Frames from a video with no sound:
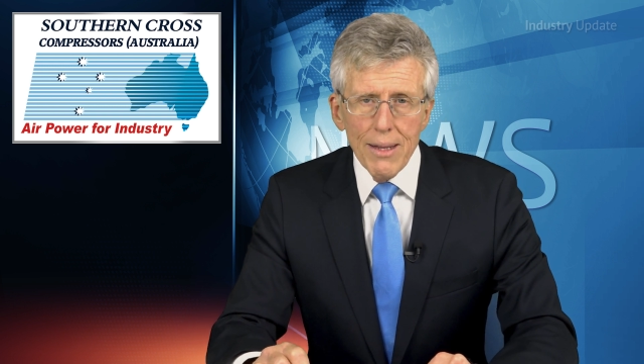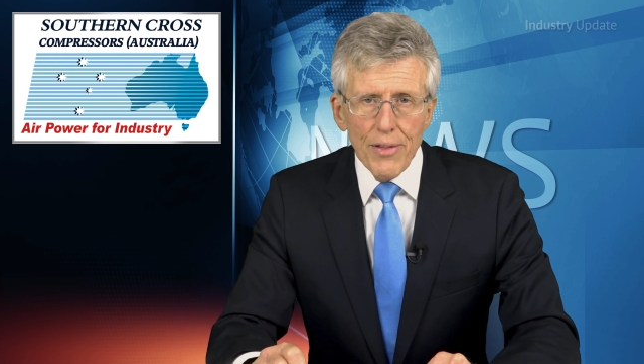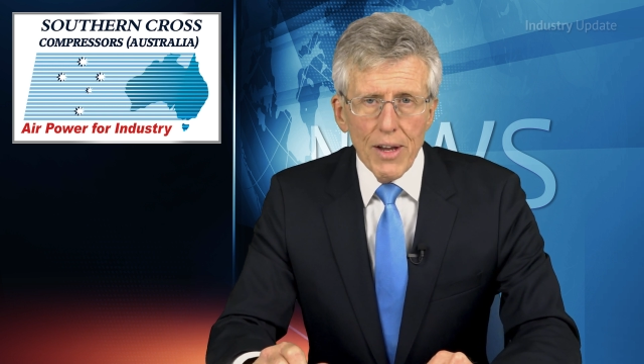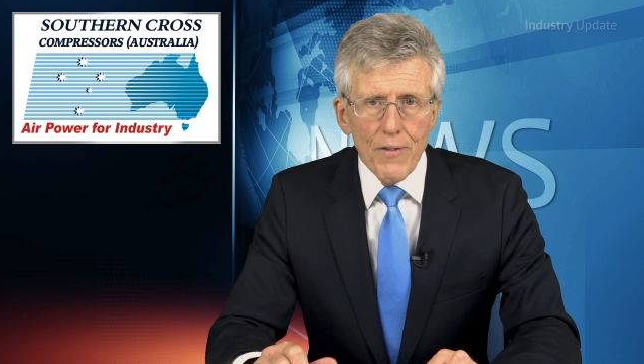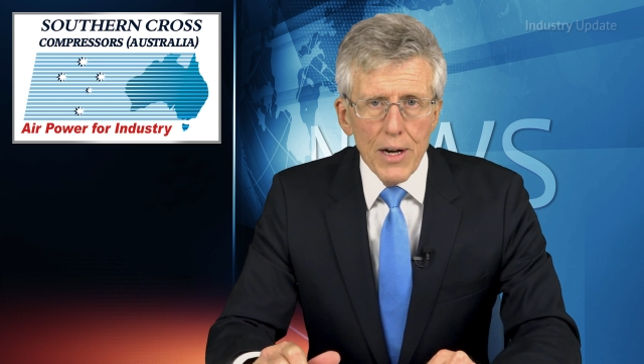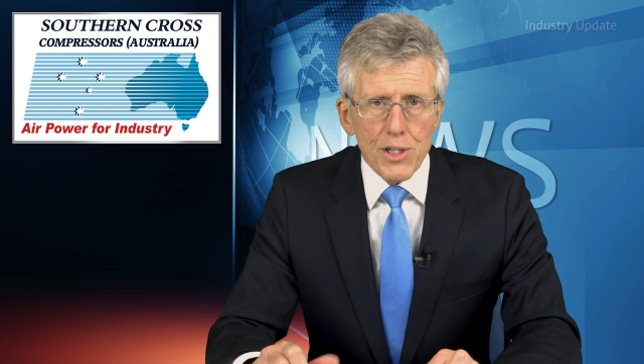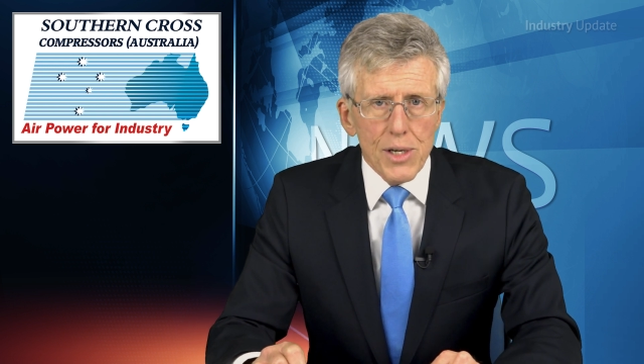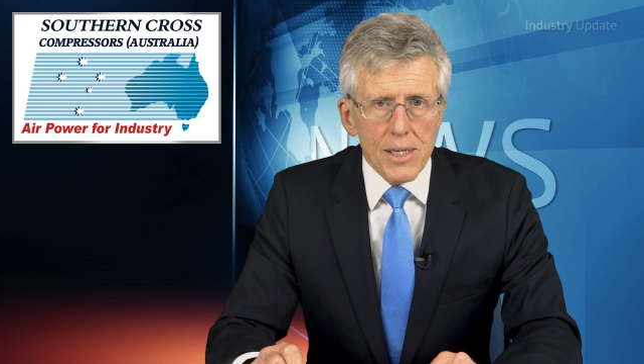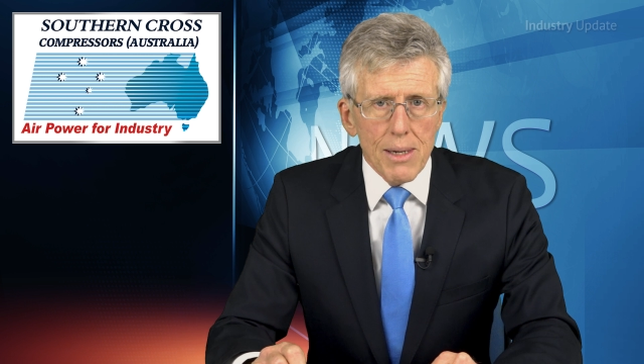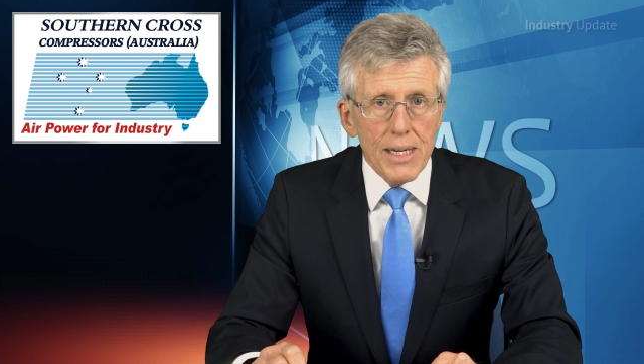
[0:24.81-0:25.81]
that the finished
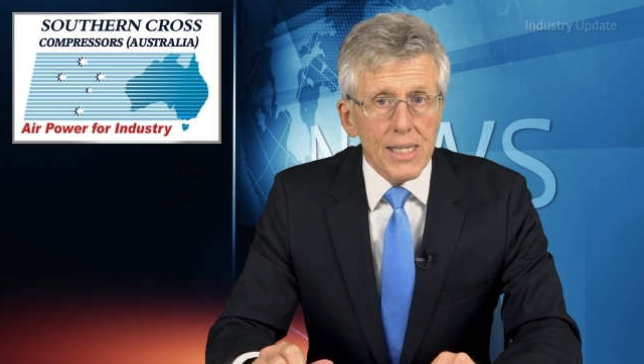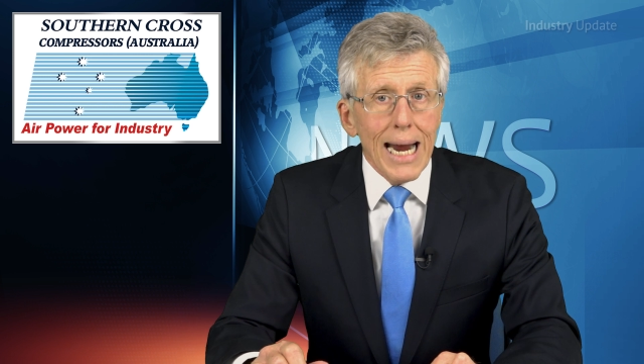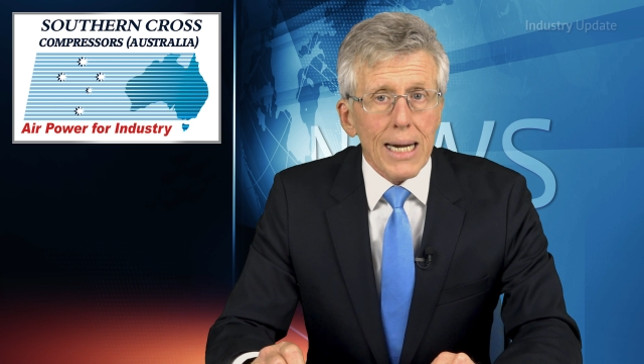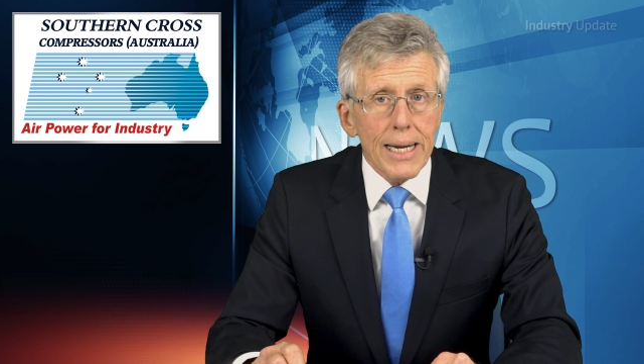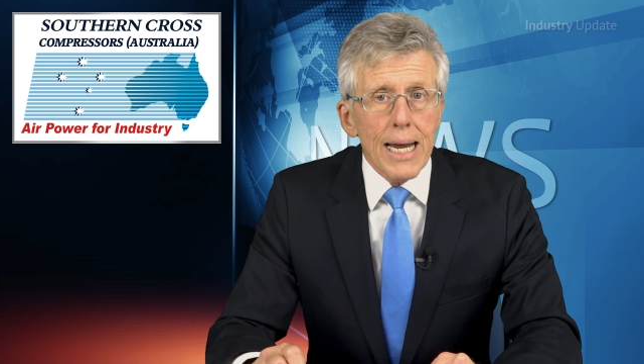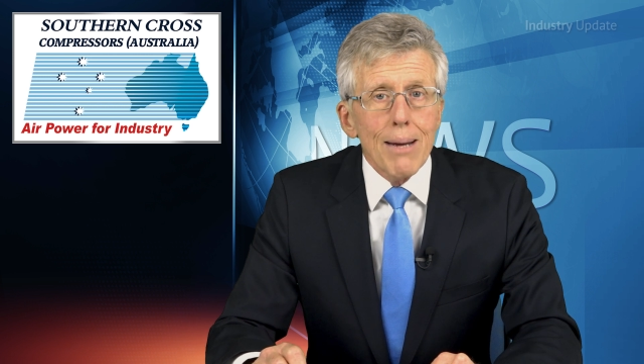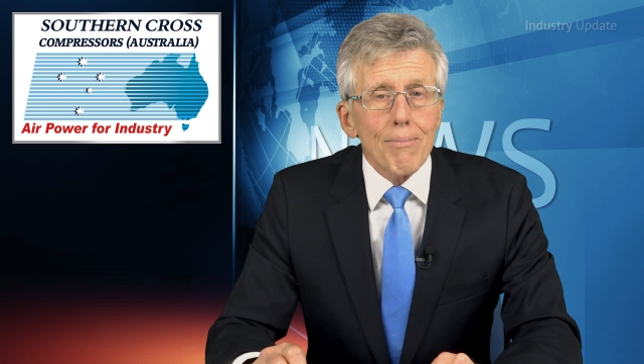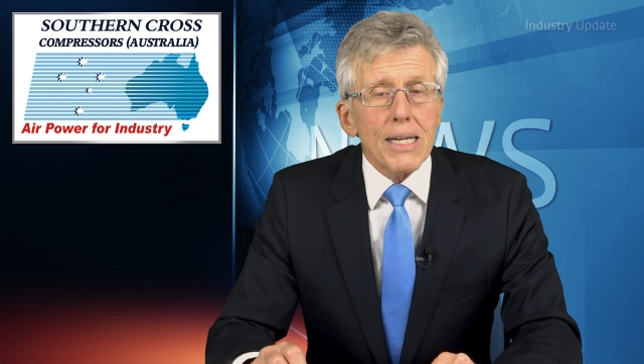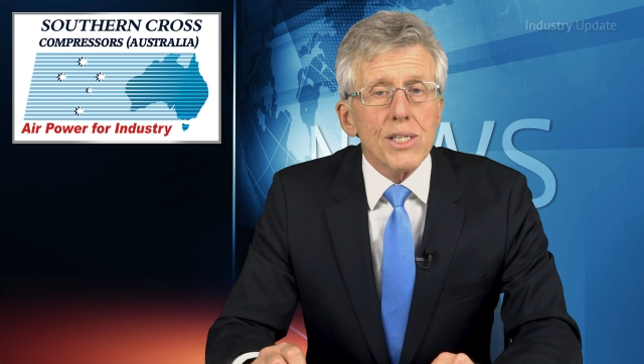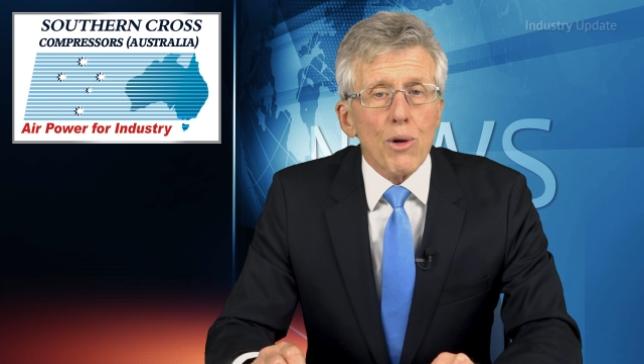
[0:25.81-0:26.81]
system exactly
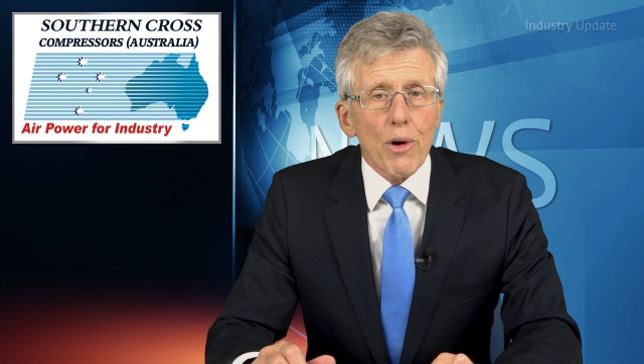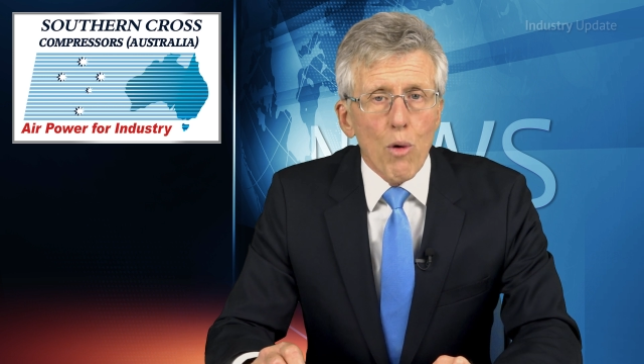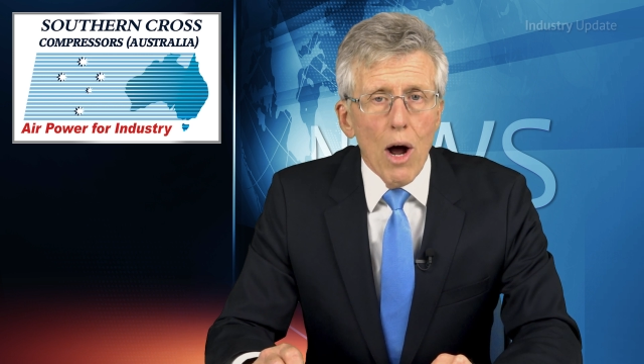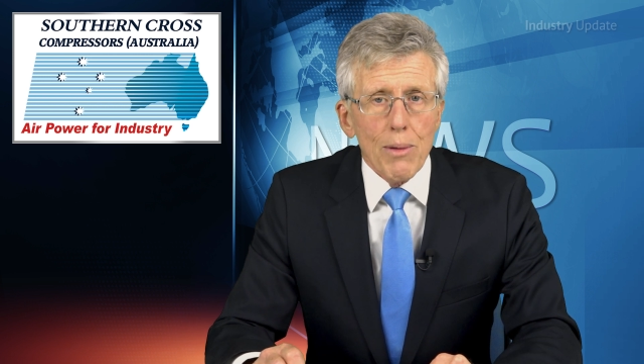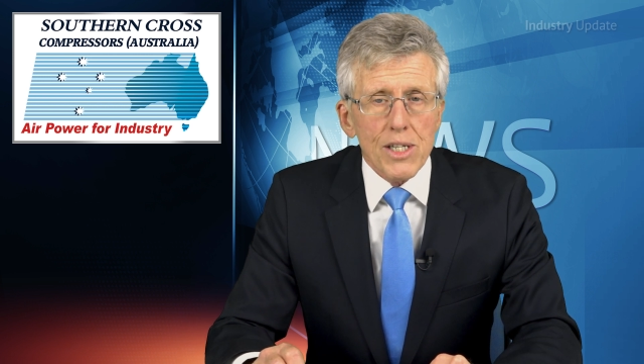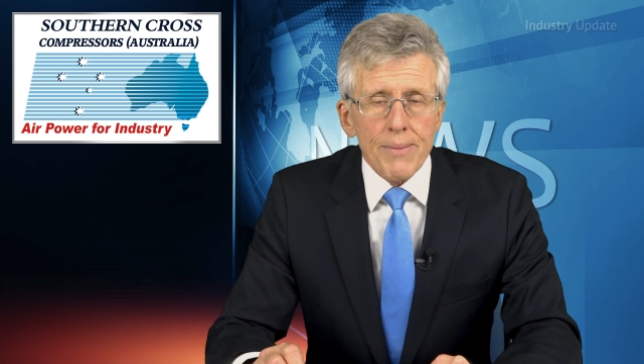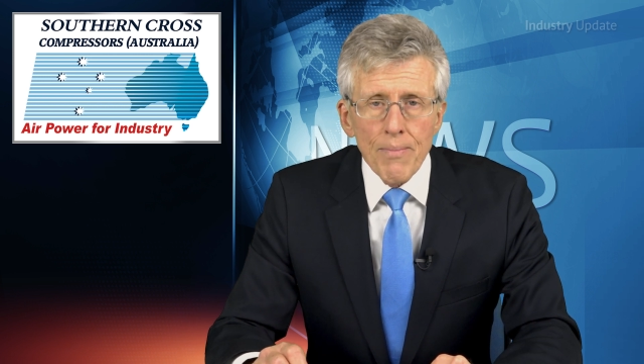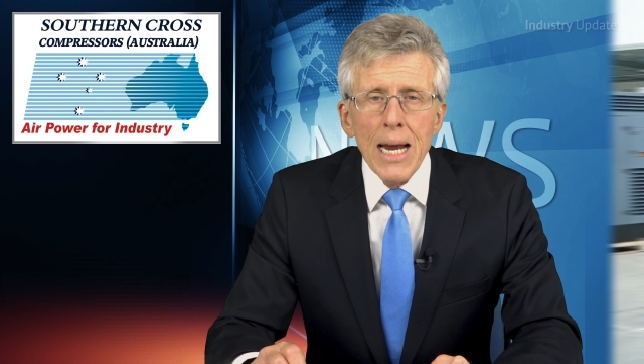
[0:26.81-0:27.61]
meets the requirements.